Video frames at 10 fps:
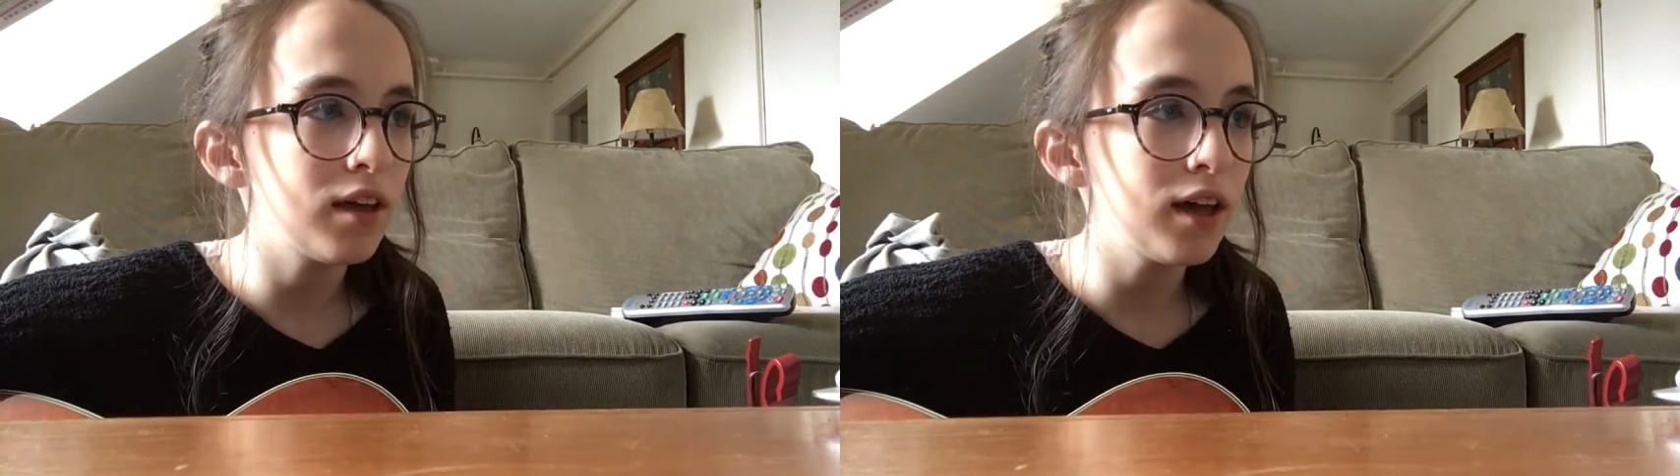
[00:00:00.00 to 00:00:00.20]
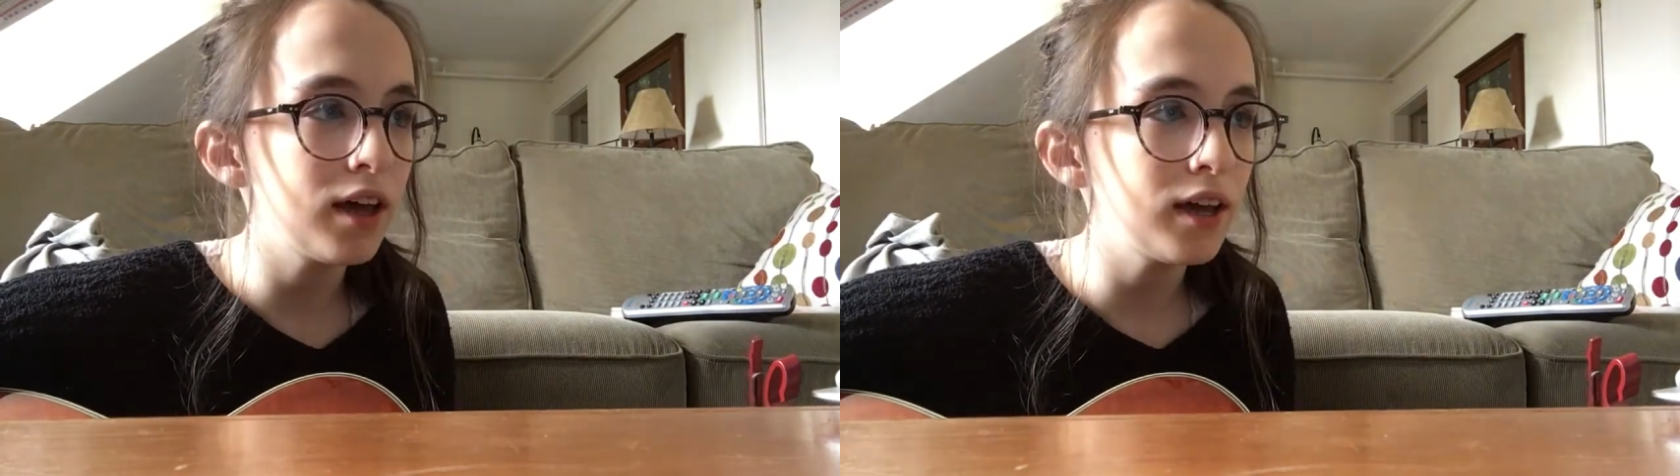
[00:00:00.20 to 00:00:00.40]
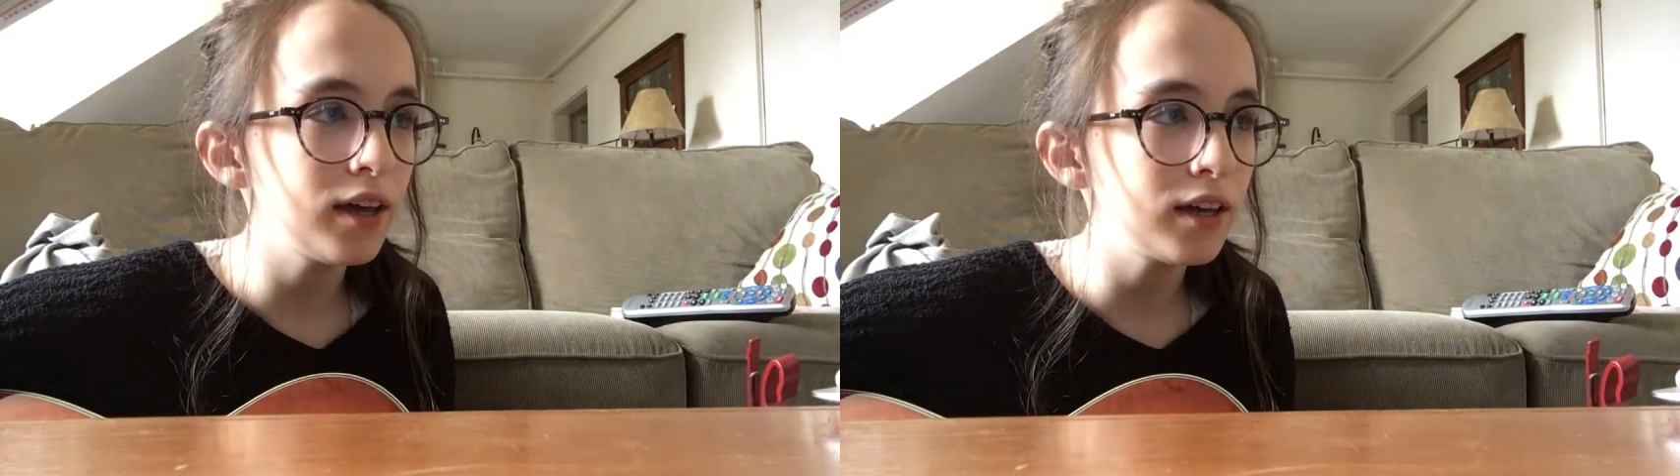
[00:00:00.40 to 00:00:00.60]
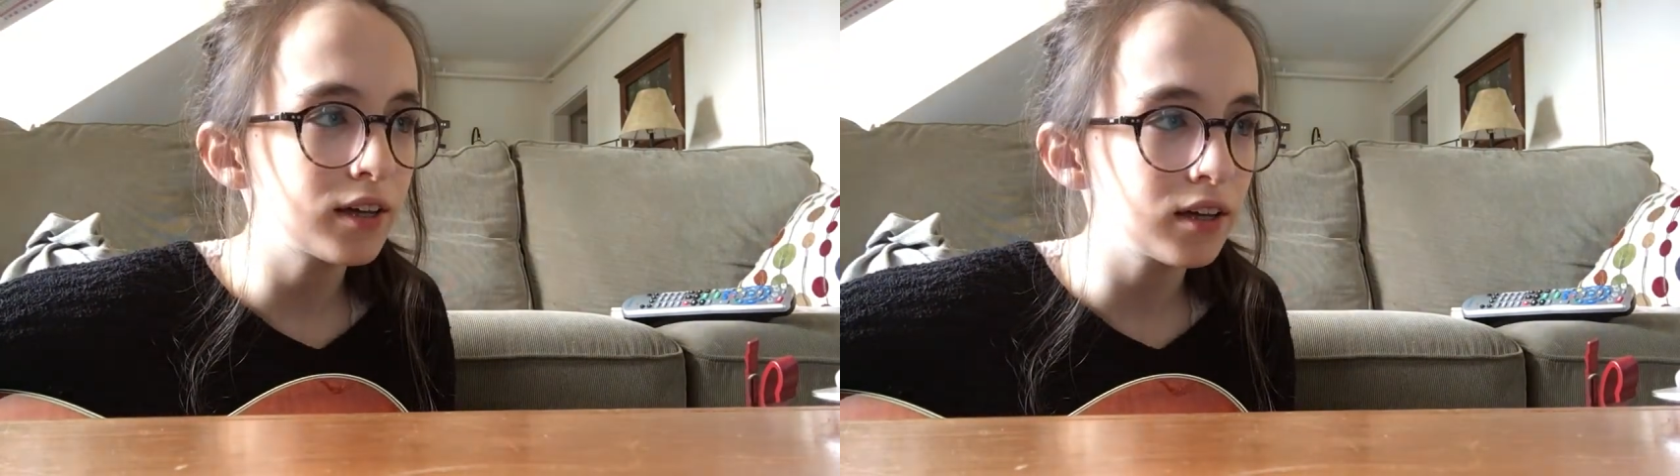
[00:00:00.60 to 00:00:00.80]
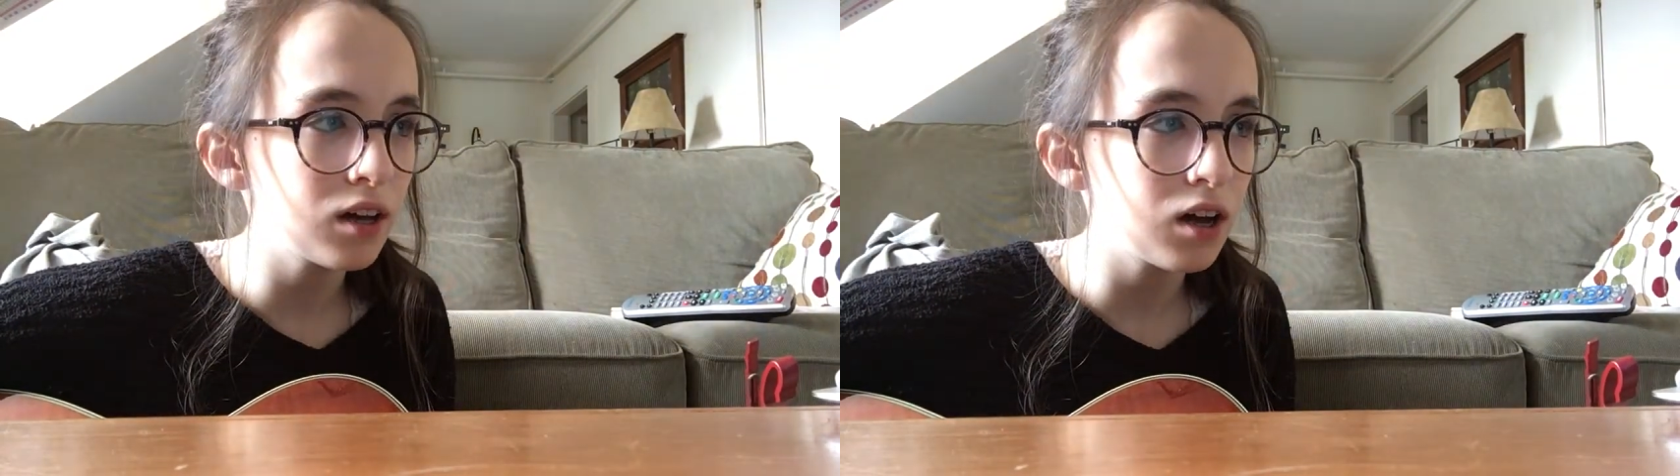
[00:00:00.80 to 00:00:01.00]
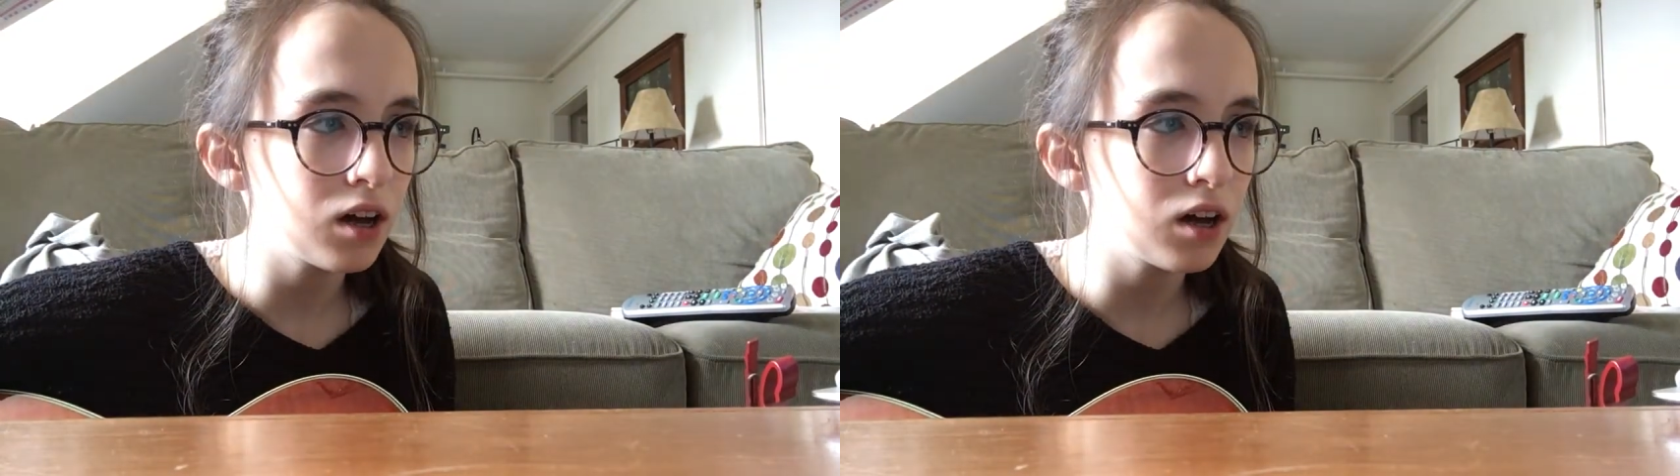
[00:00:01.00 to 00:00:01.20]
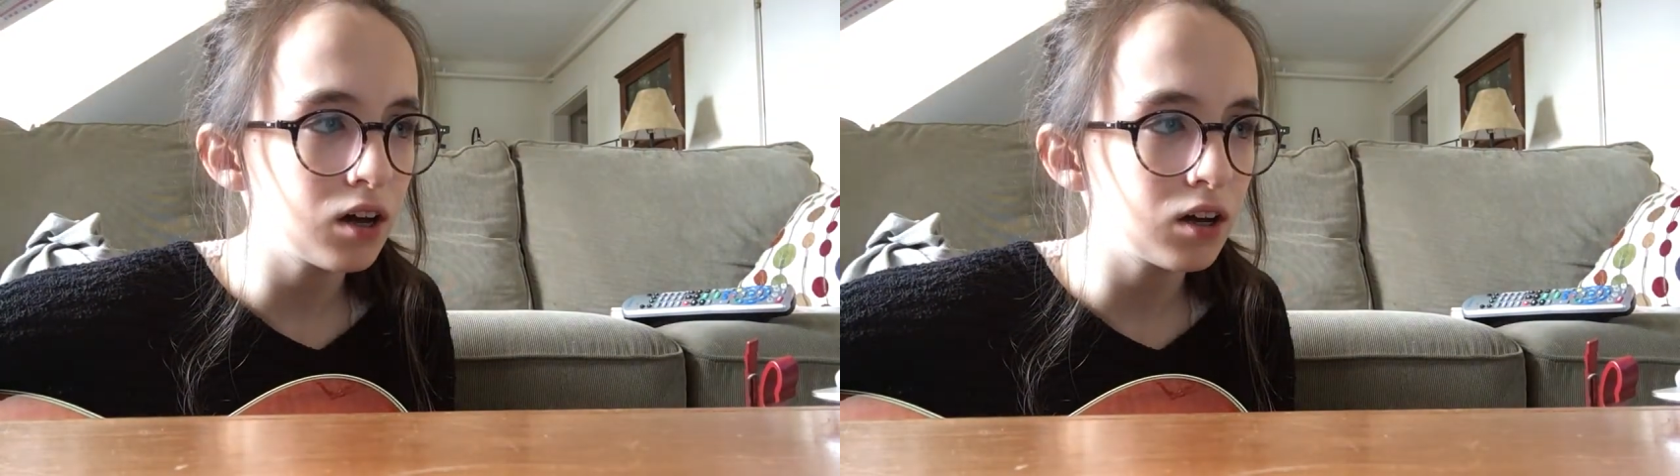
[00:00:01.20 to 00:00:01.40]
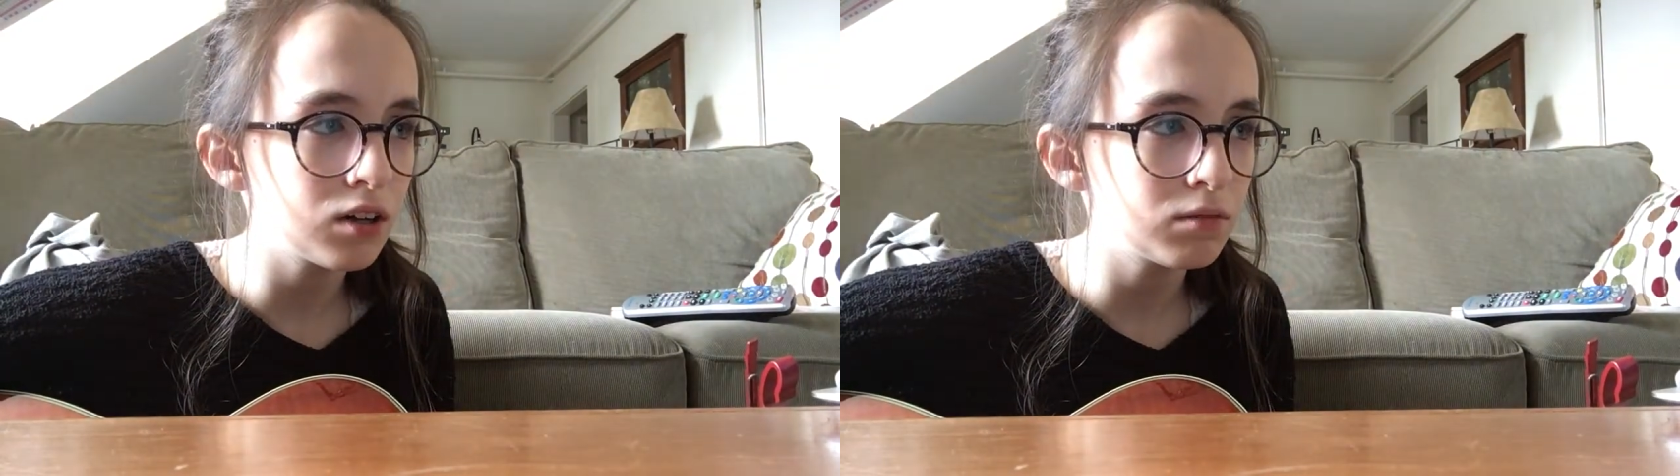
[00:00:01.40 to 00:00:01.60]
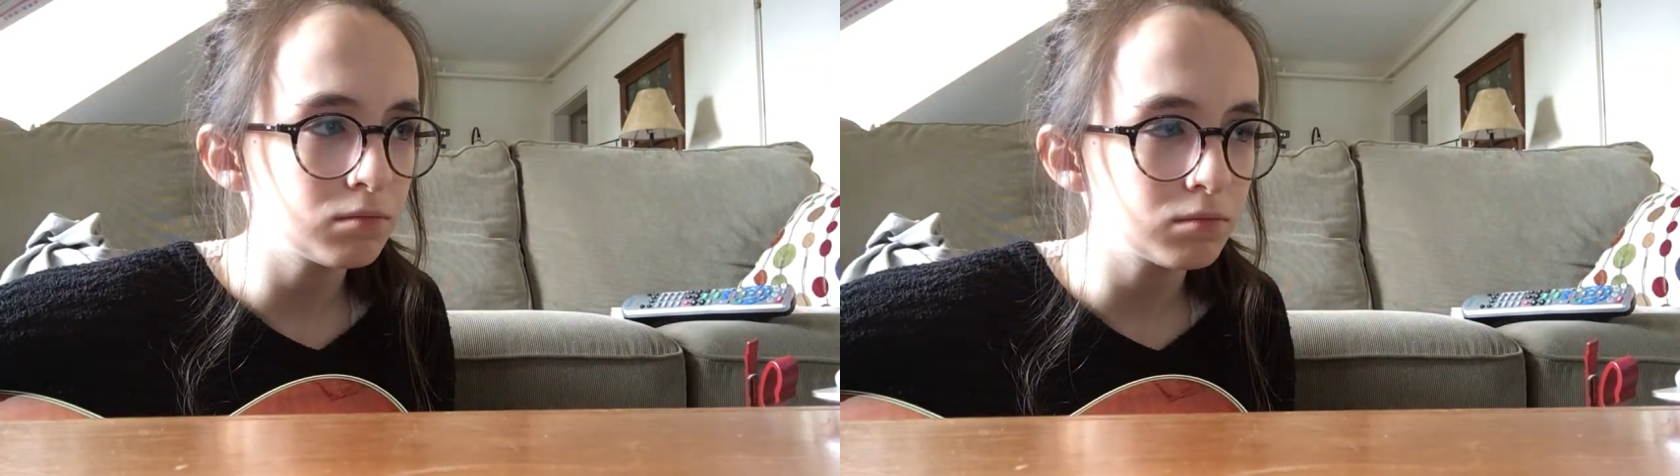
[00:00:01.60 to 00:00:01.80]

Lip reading: they come.